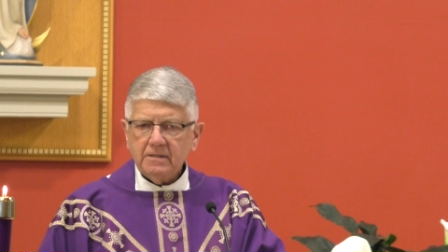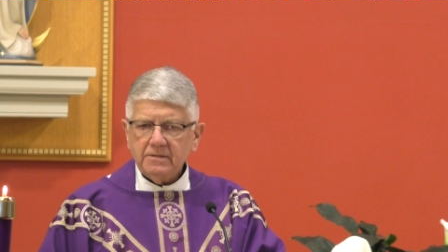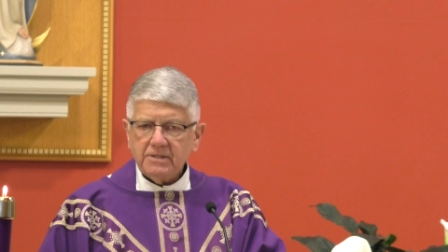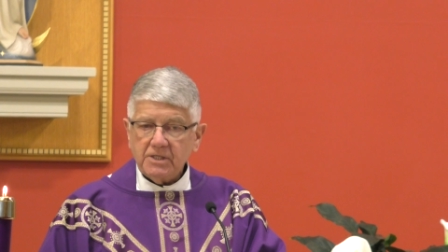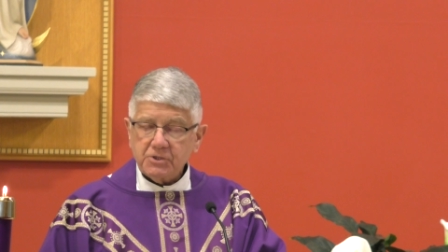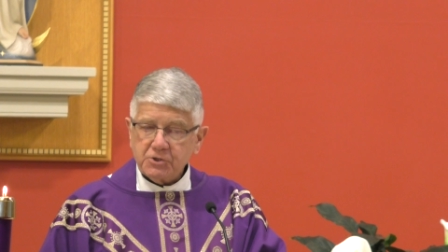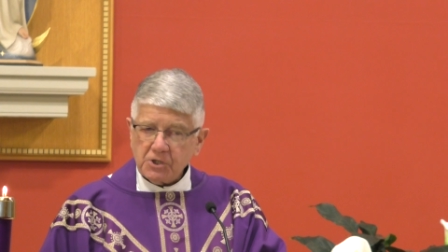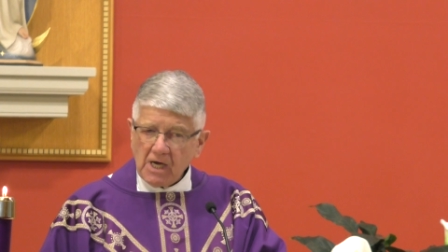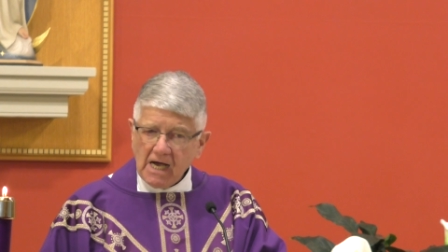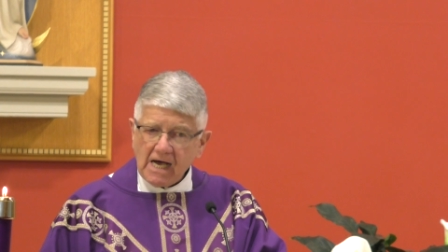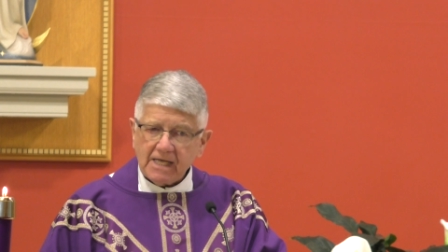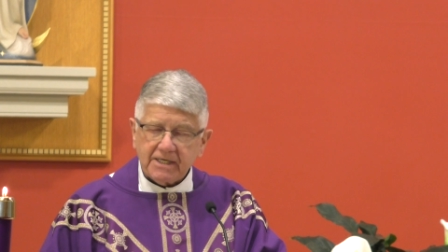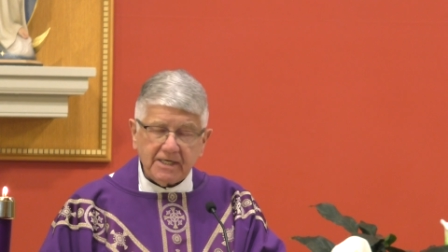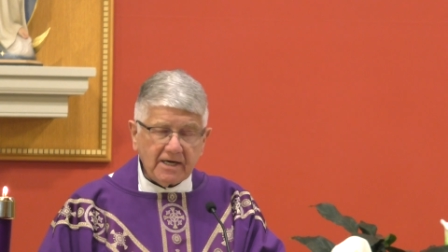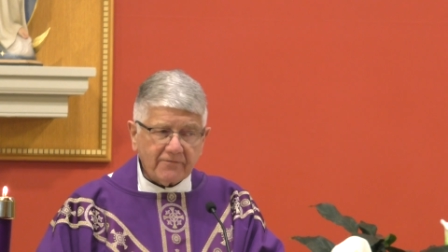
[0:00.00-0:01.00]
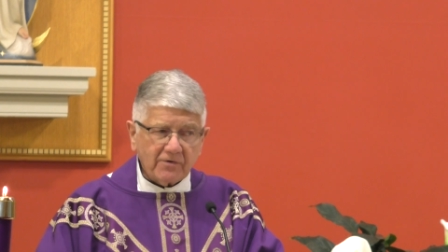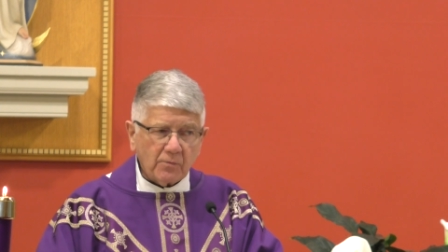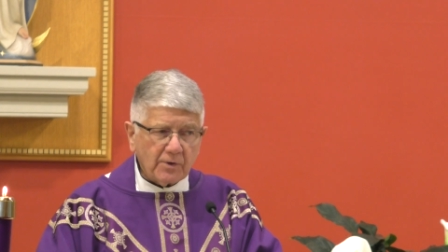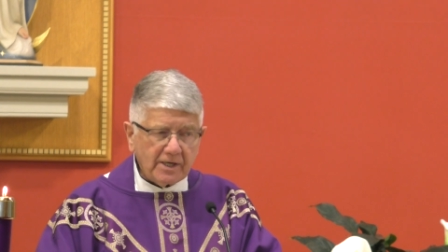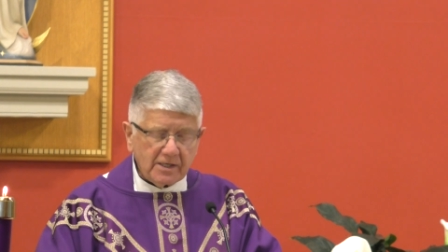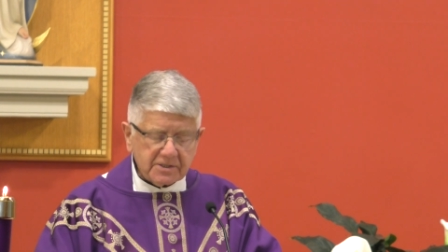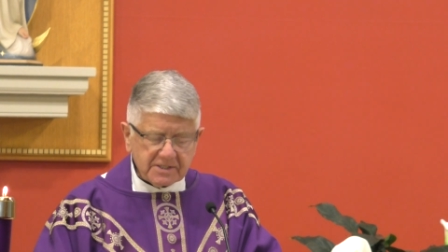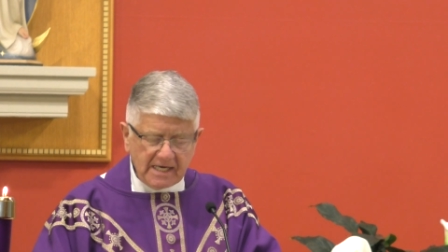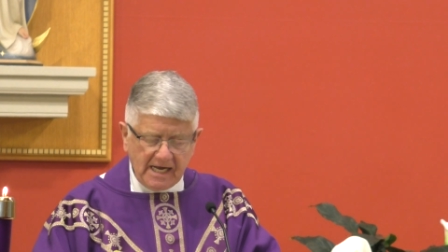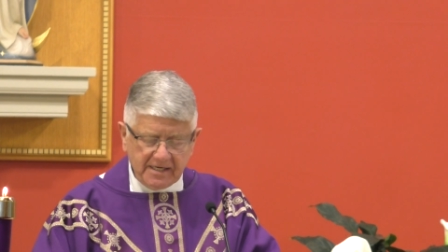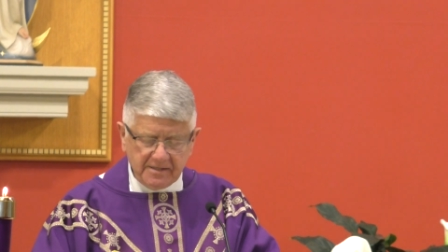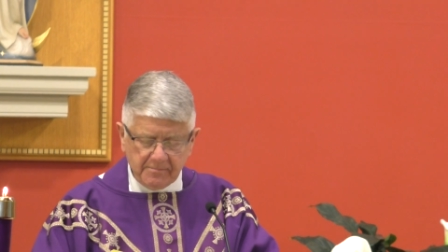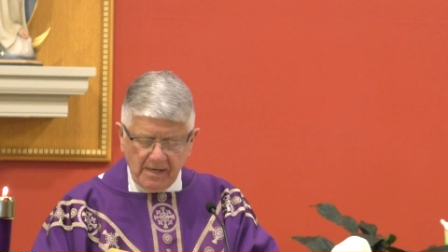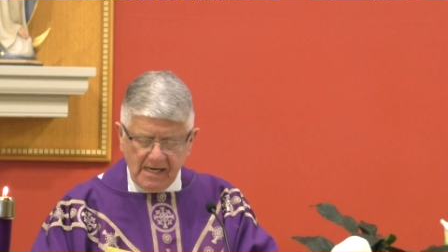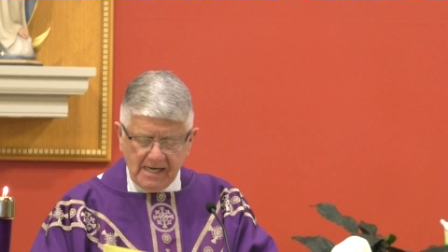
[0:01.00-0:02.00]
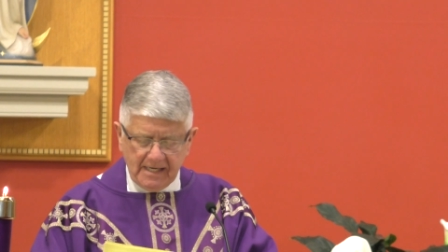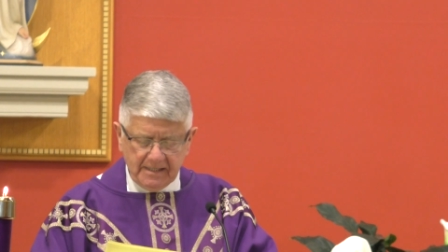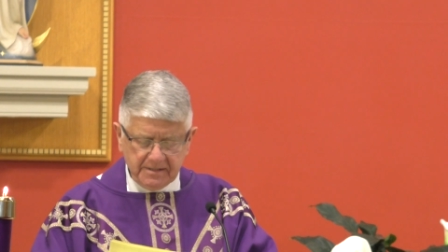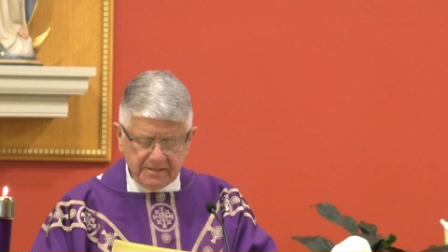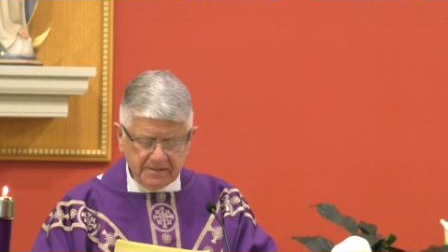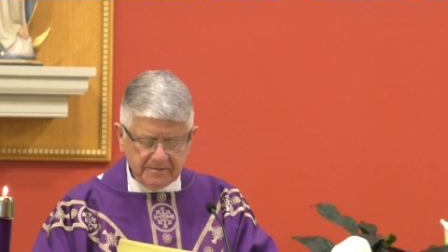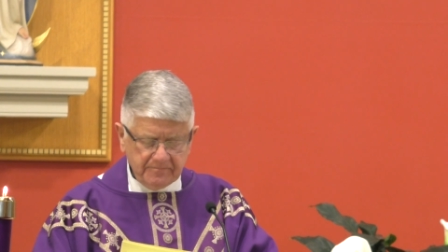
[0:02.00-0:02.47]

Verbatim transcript: that John and everyone else had in mind.